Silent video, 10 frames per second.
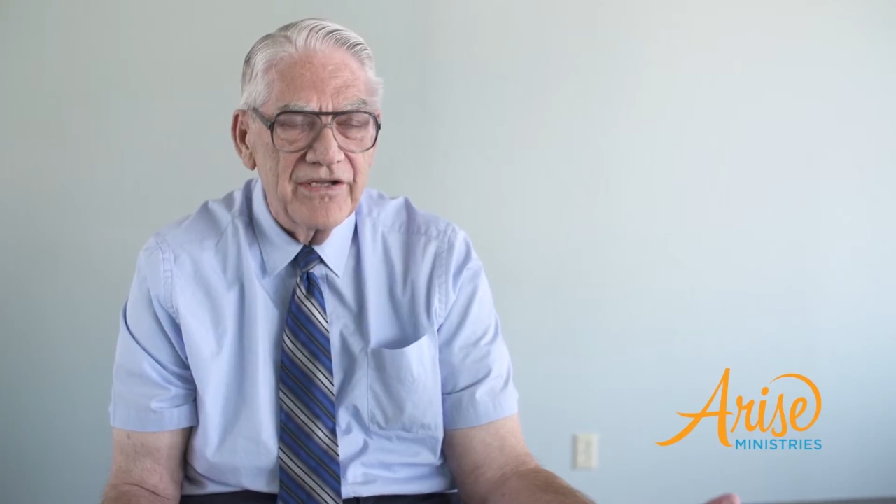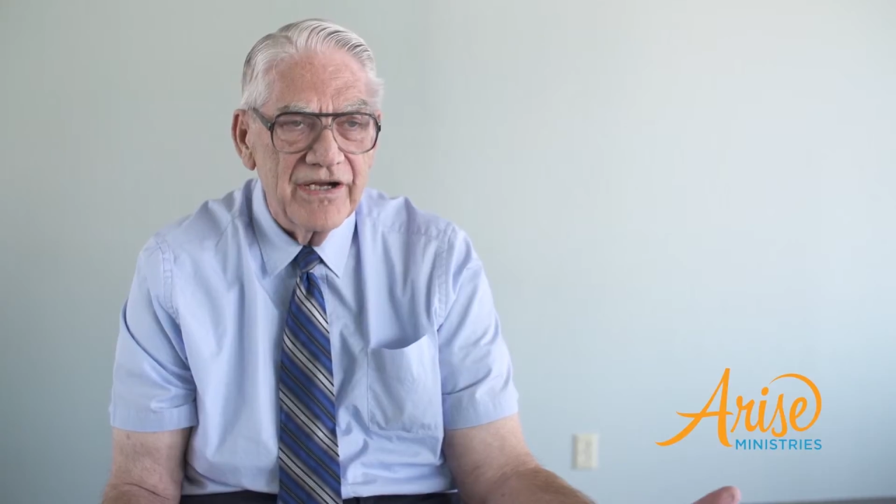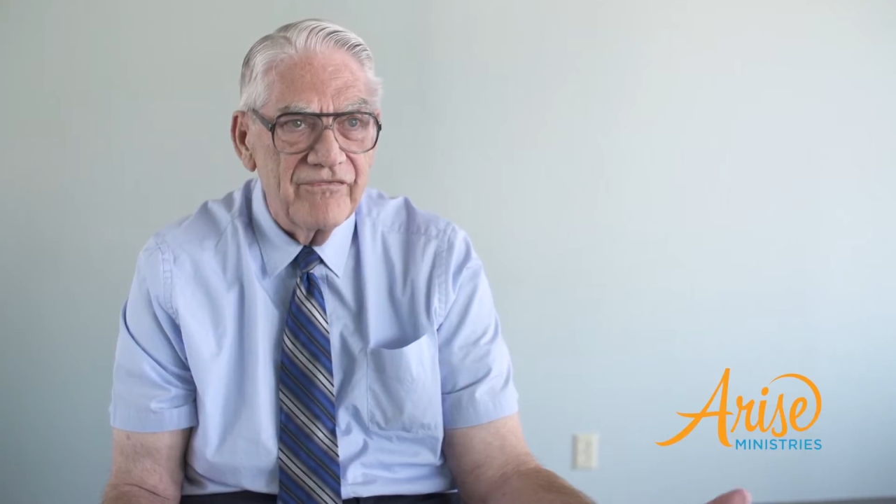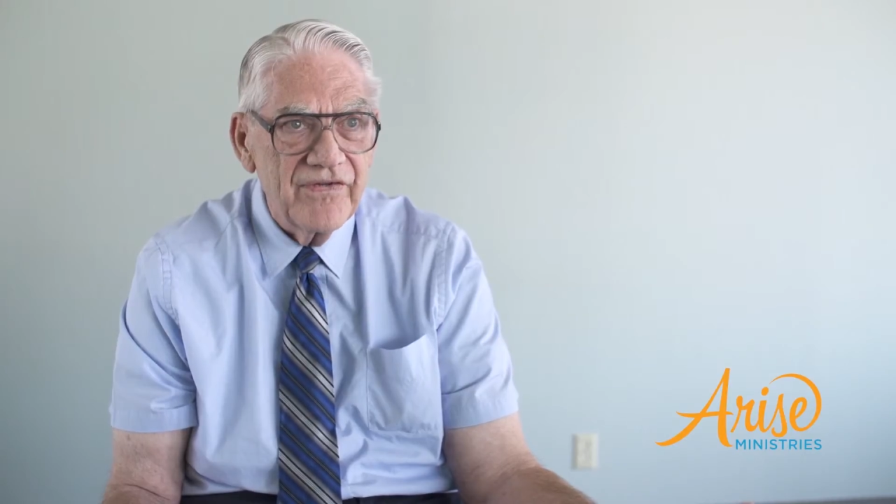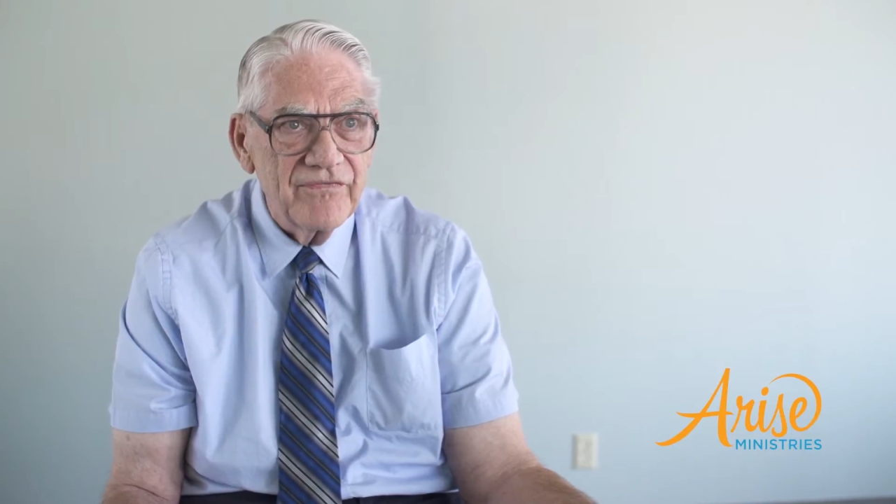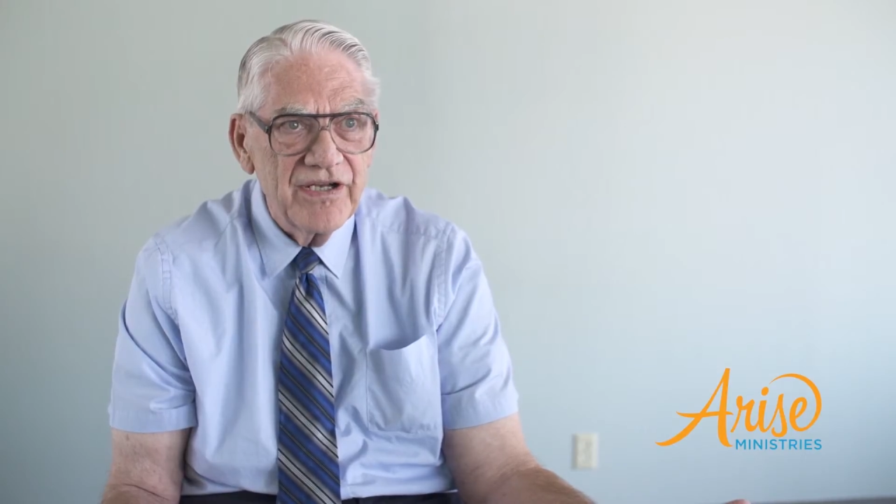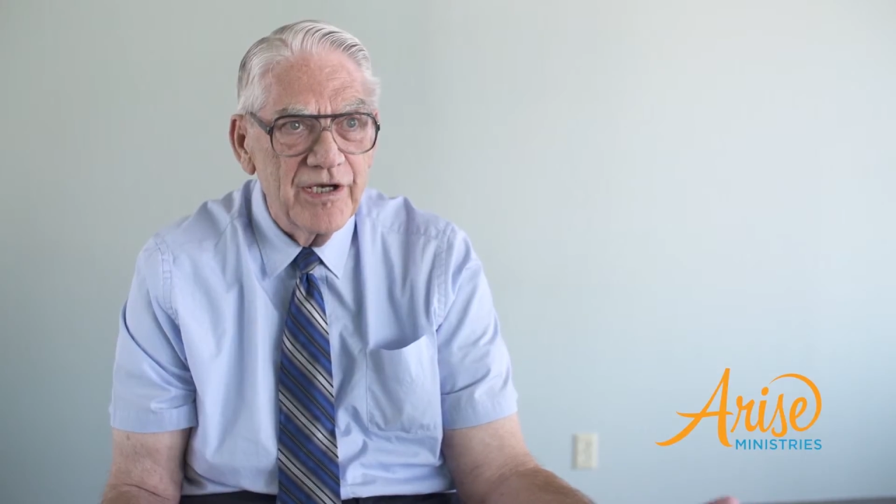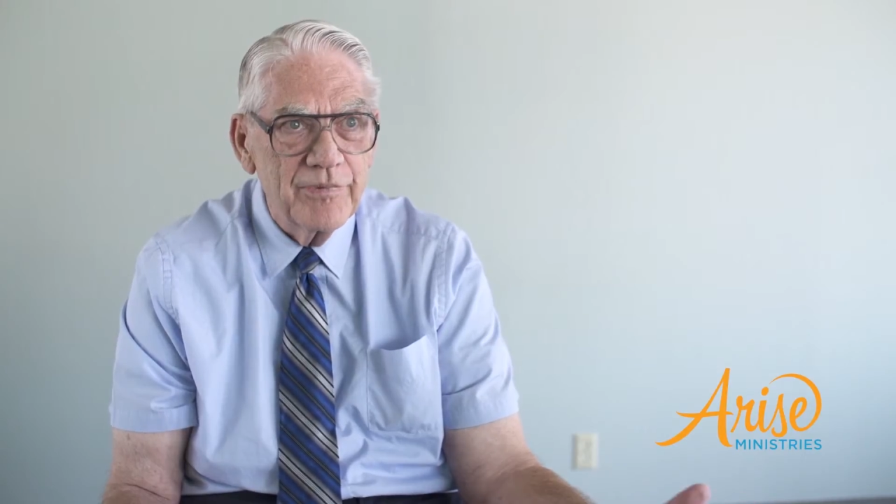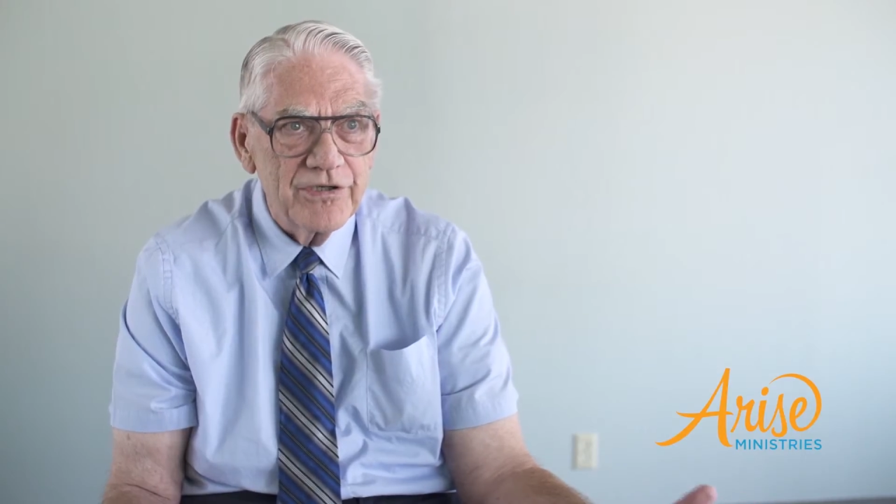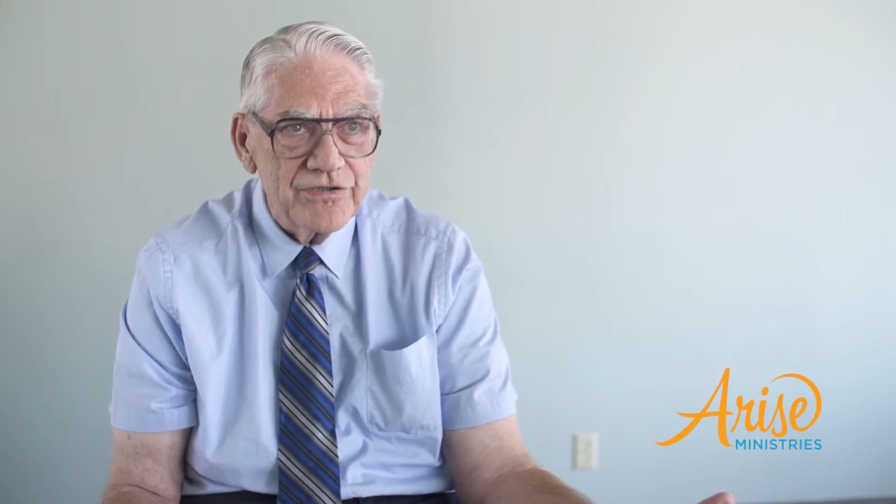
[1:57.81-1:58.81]
There are 15
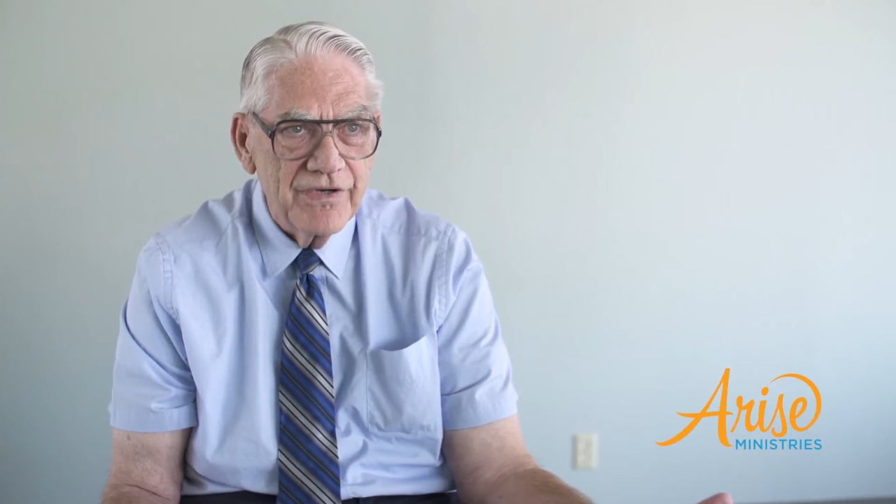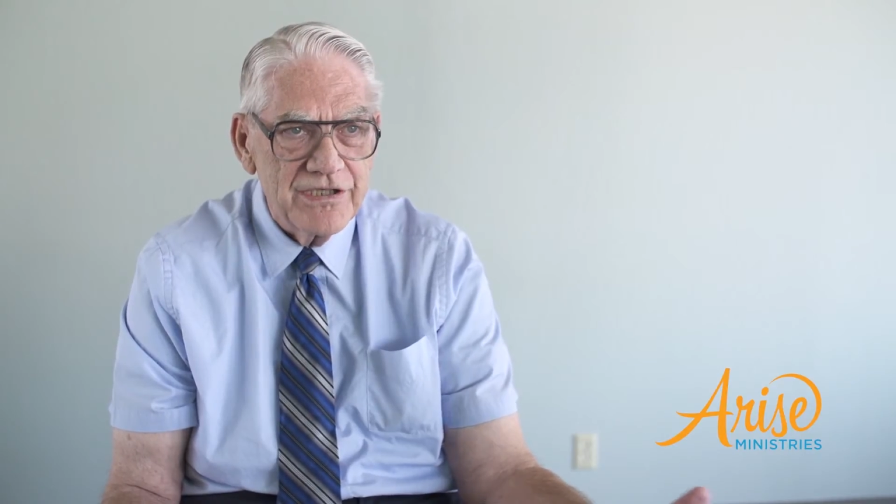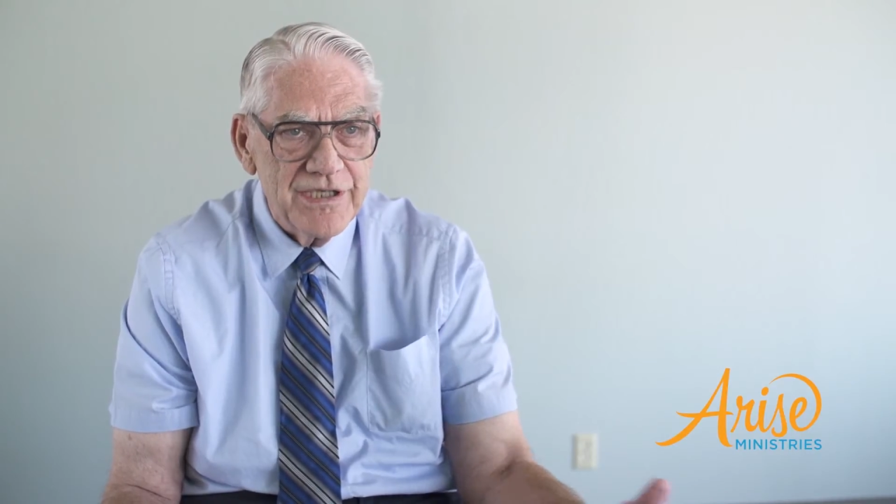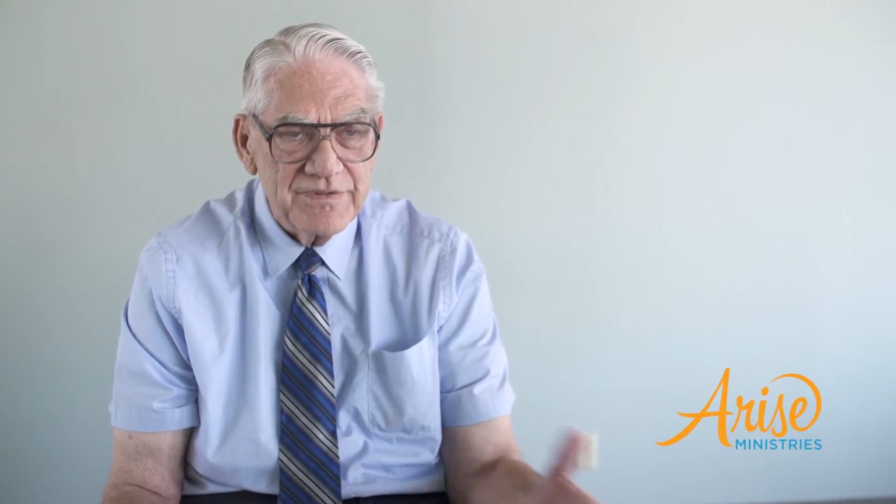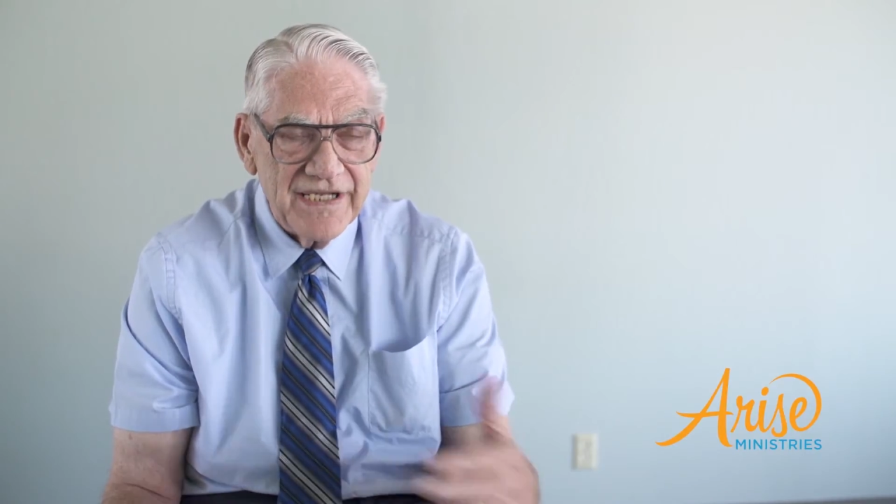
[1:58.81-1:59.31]
interpersonal relationships